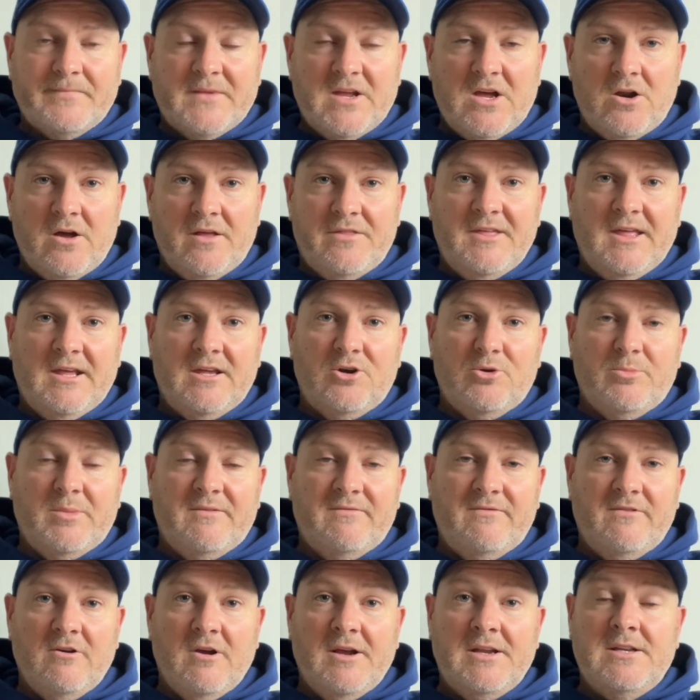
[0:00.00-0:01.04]
and I think it'll be
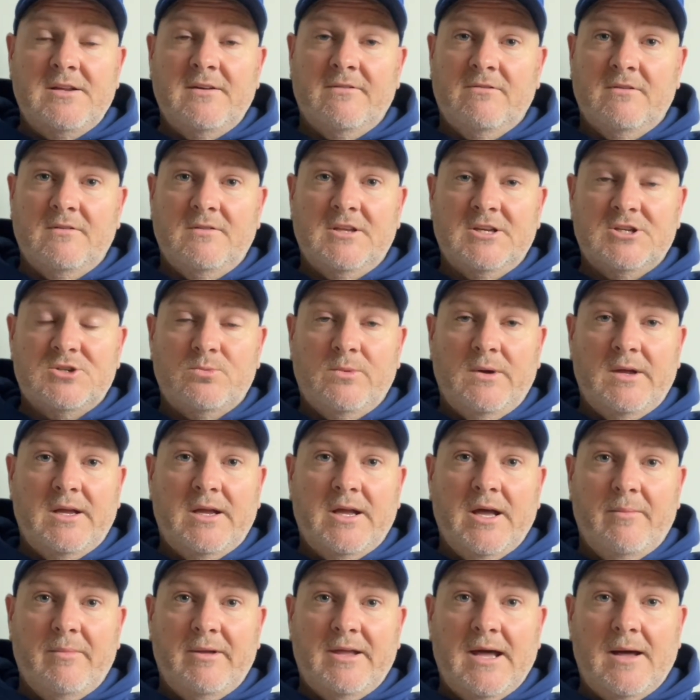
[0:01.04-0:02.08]
very different this week
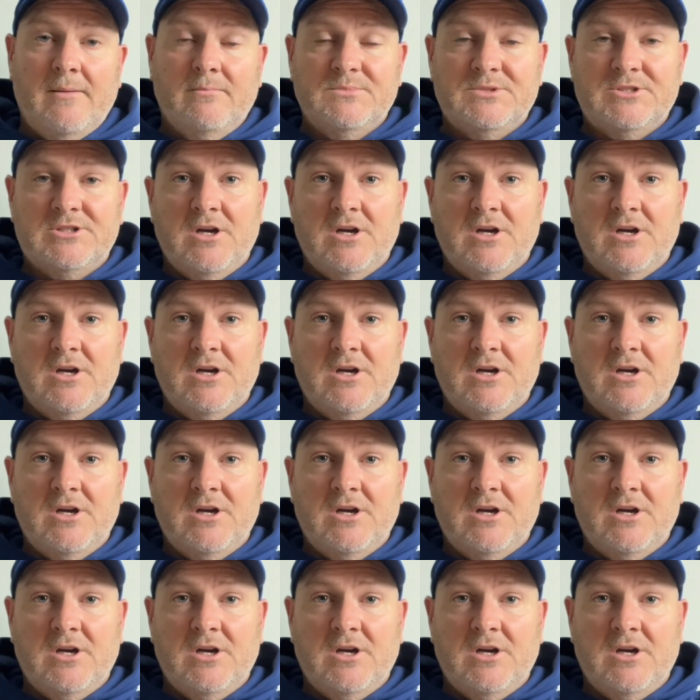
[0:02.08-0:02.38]
coming up.